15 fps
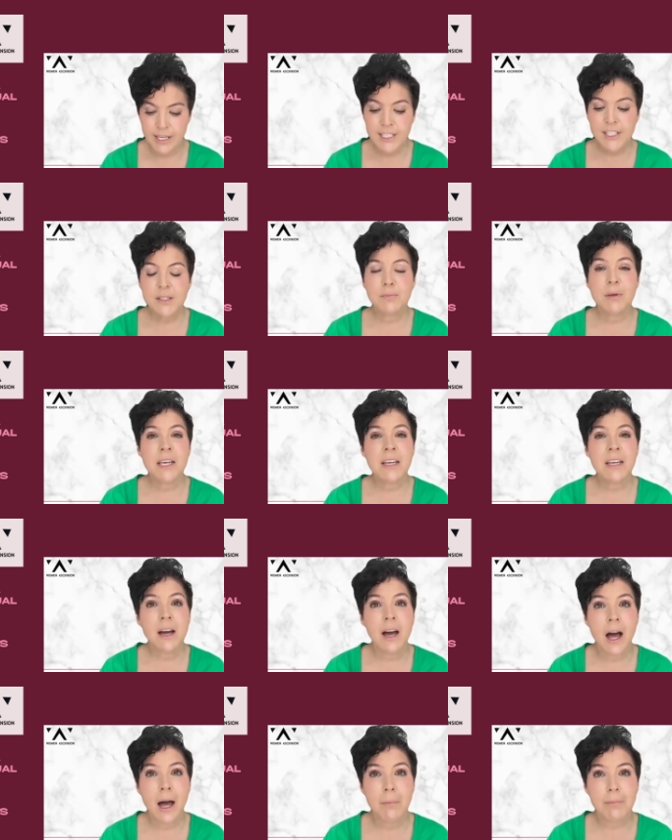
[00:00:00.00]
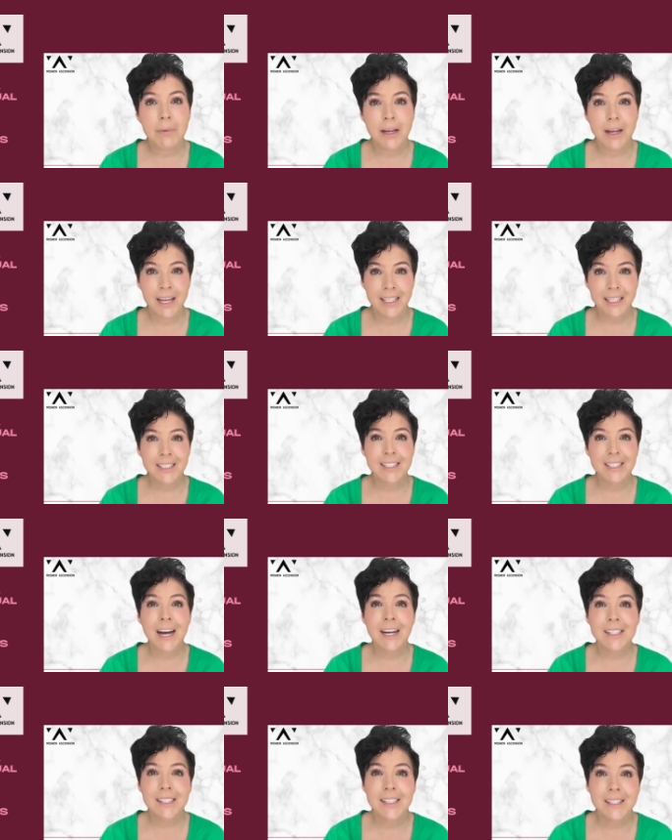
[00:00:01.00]
Speak up against
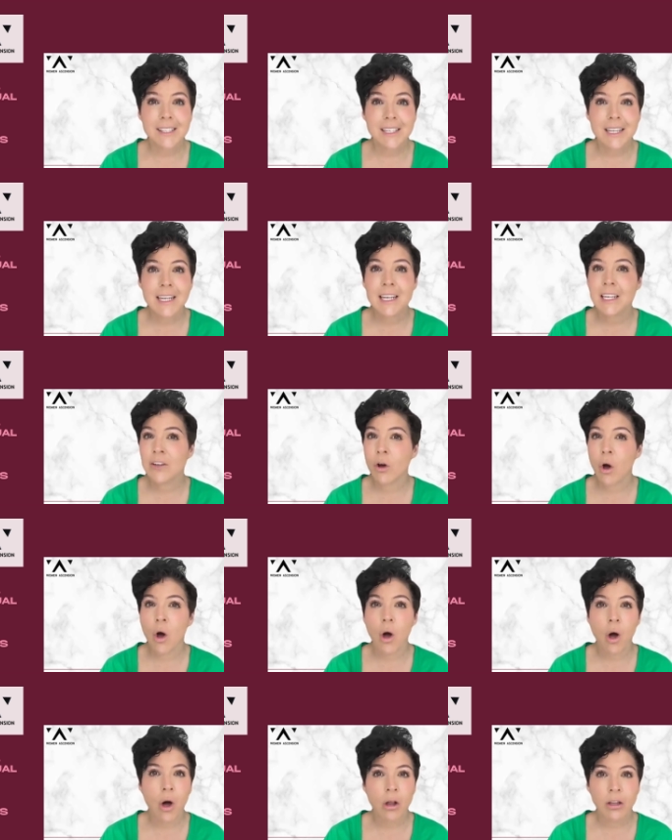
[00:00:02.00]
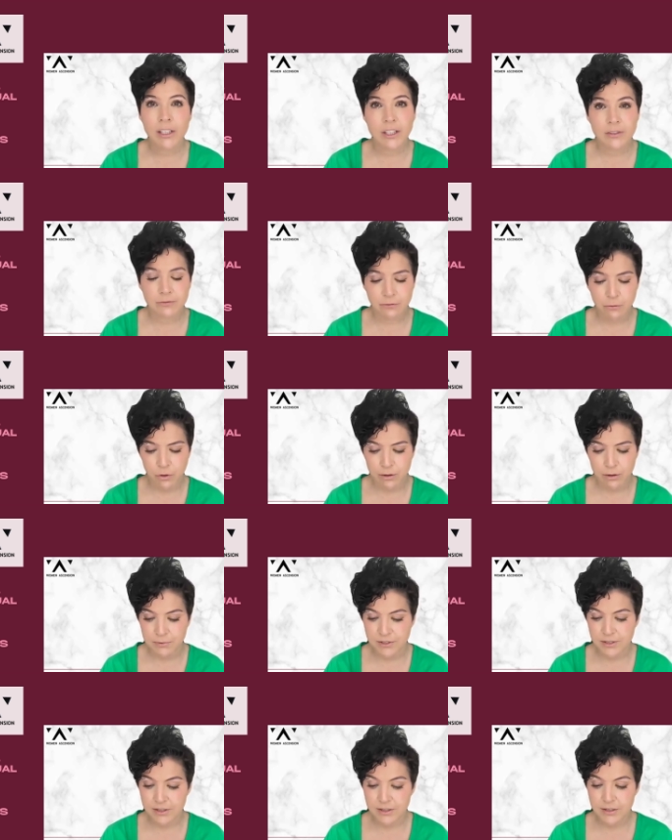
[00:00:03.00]
toxicity in all its
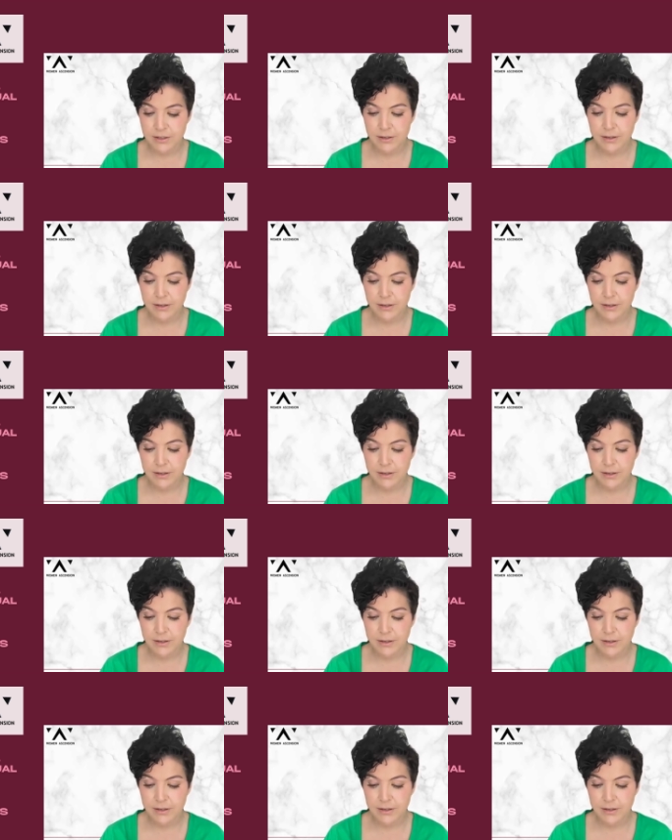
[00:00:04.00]
forms.